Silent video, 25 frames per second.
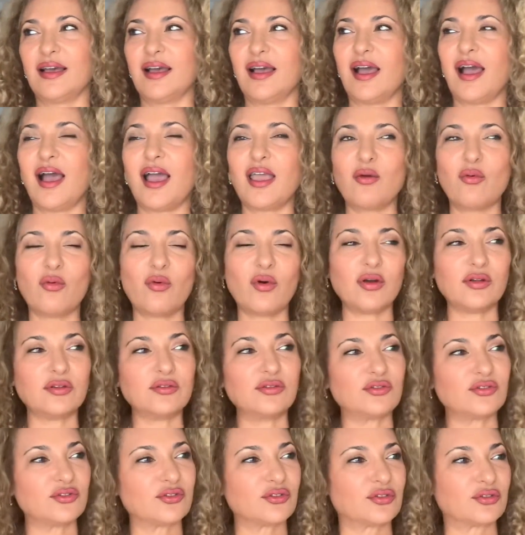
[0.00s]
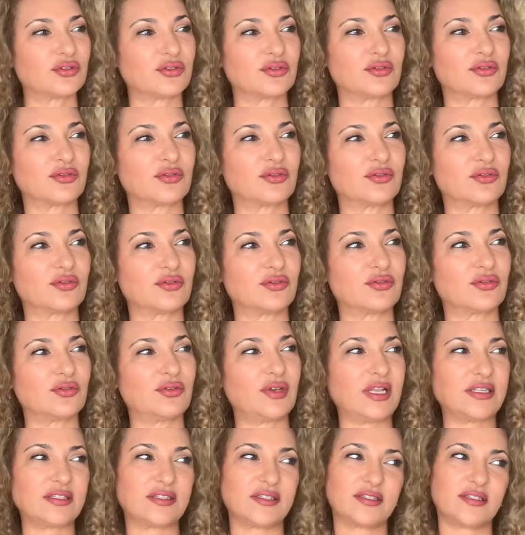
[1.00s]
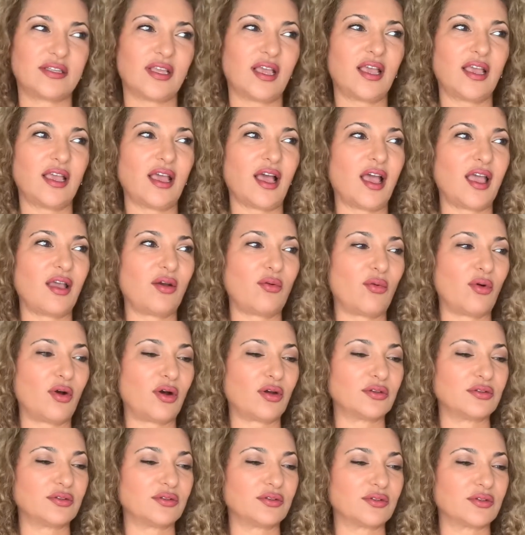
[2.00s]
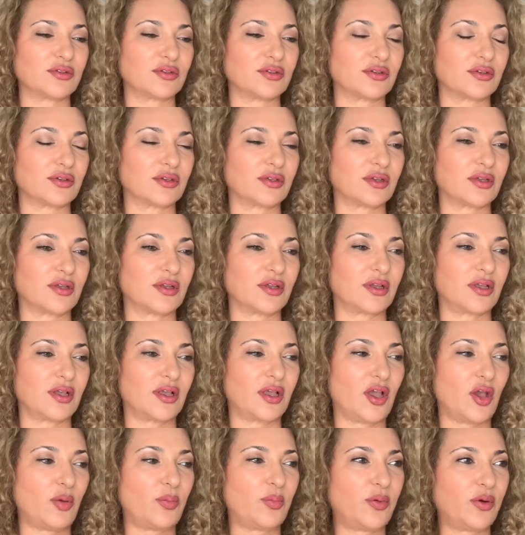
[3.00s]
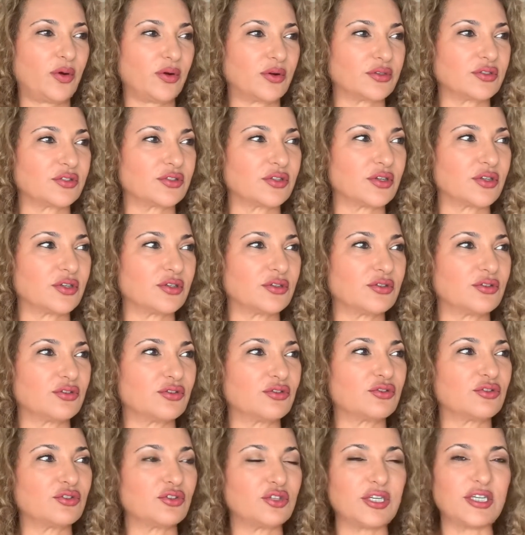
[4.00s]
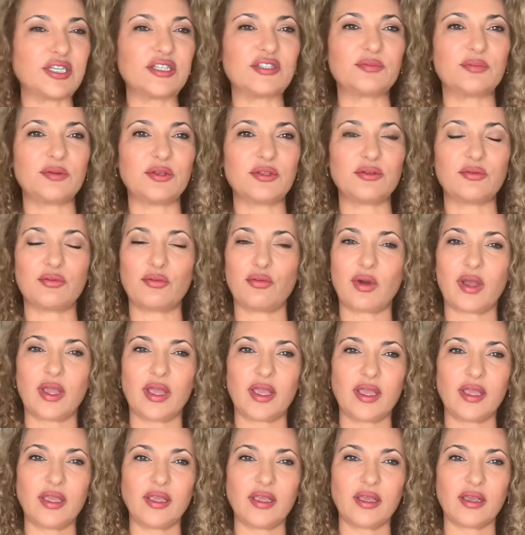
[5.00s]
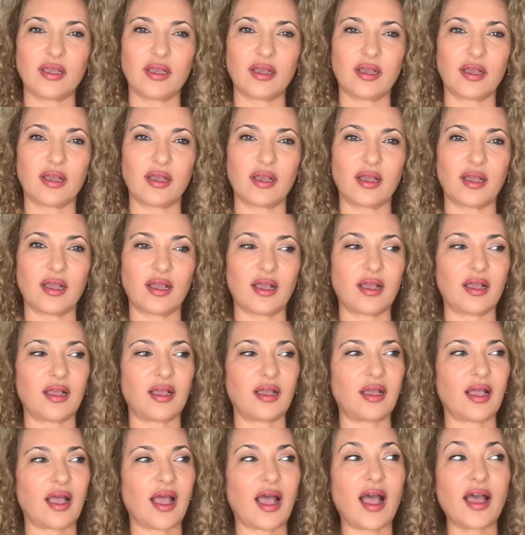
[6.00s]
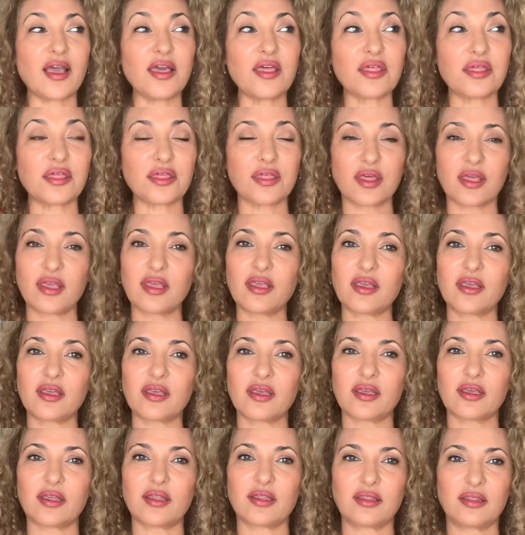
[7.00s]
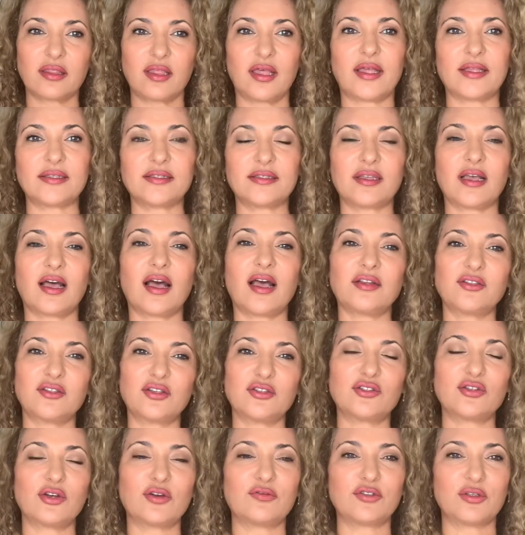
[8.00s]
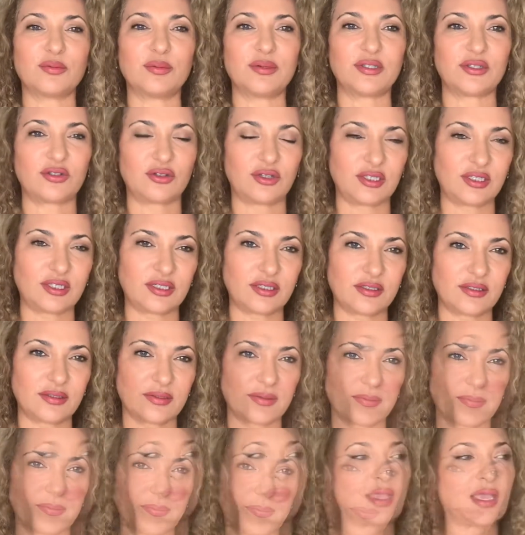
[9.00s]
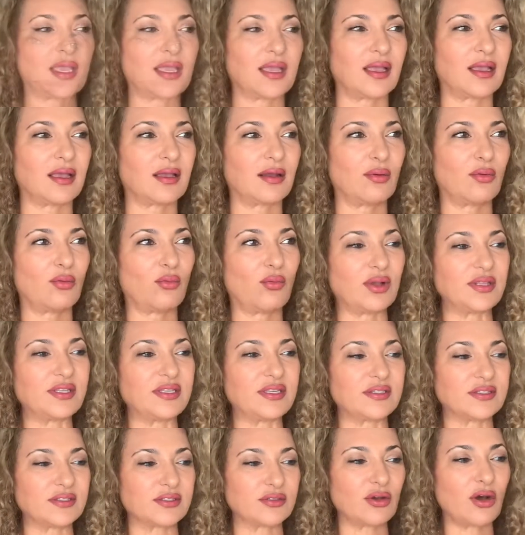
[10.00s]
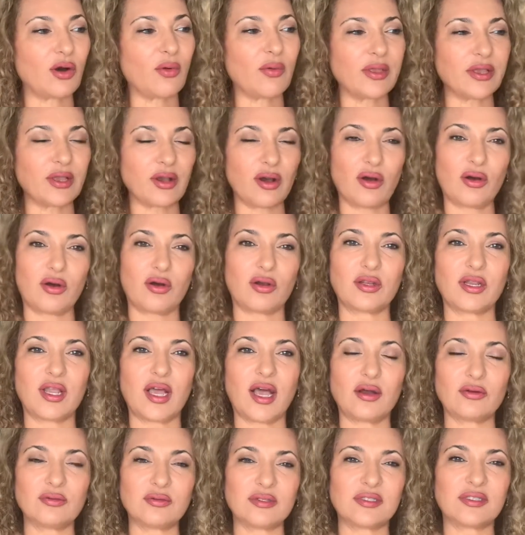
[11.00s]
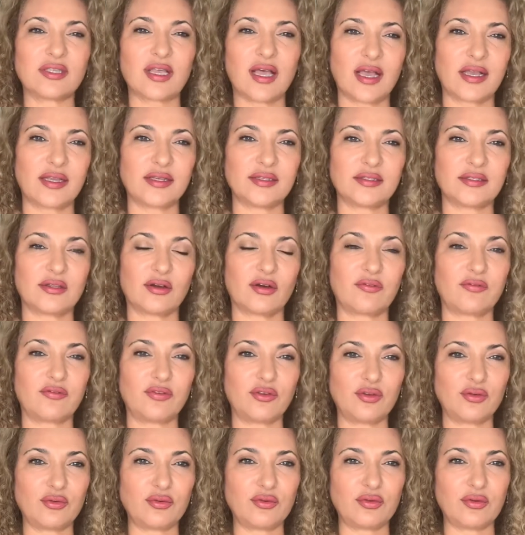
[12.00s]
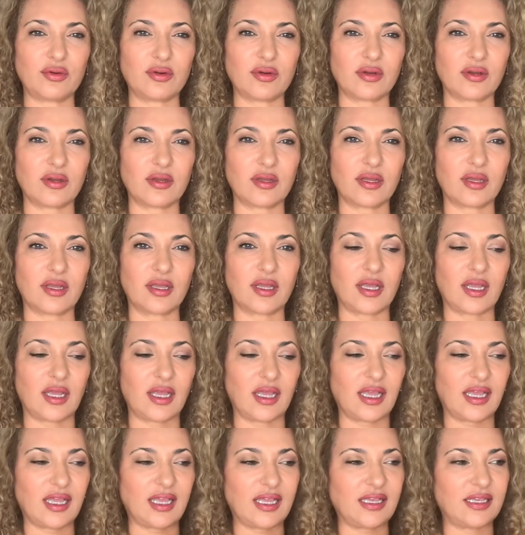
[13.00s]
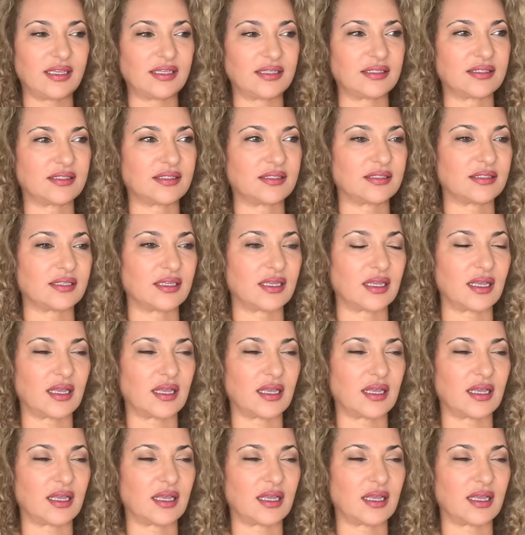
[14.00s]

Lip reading: I want, let's say, I want a person to treat me the way I think that I deserve to be treated. What is going on outside of you is